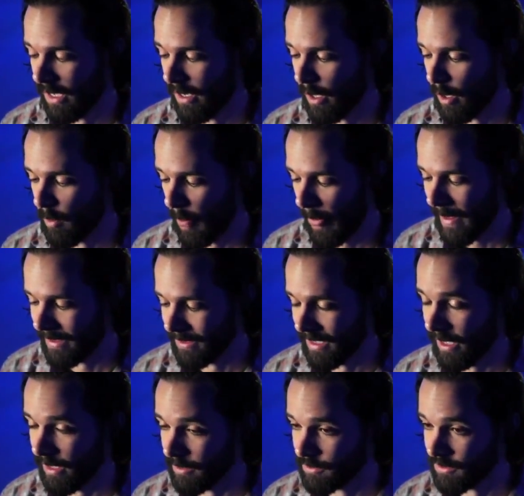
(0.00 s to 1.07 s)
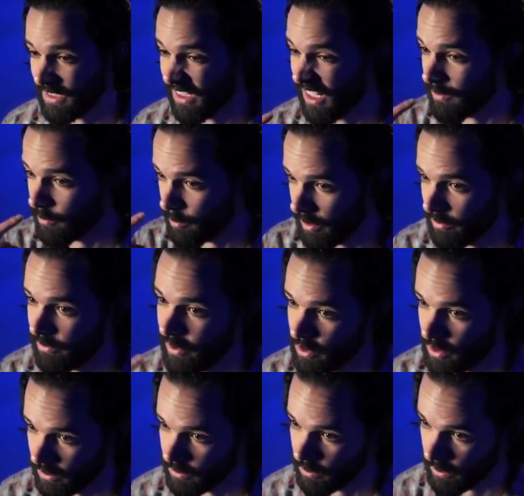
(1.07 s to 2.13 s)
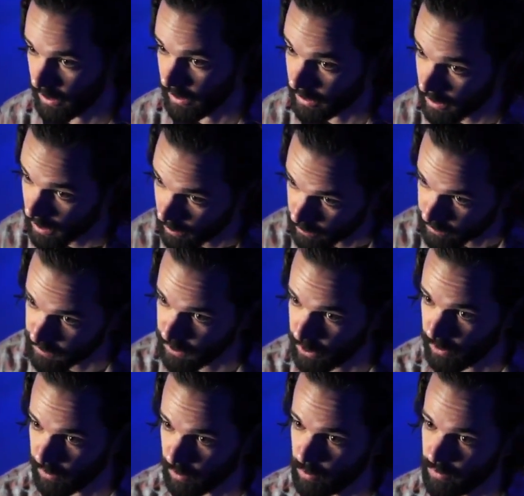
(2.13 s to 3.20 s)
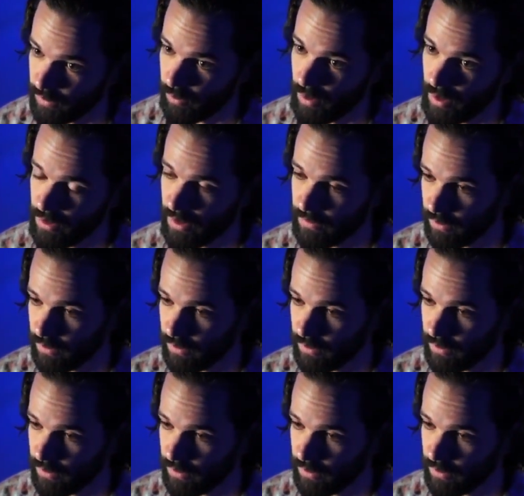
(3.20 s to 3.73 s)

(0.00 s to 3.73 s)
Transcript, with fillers: Um, and they still have a bit of vision, so they could kind of see you if you're moving around.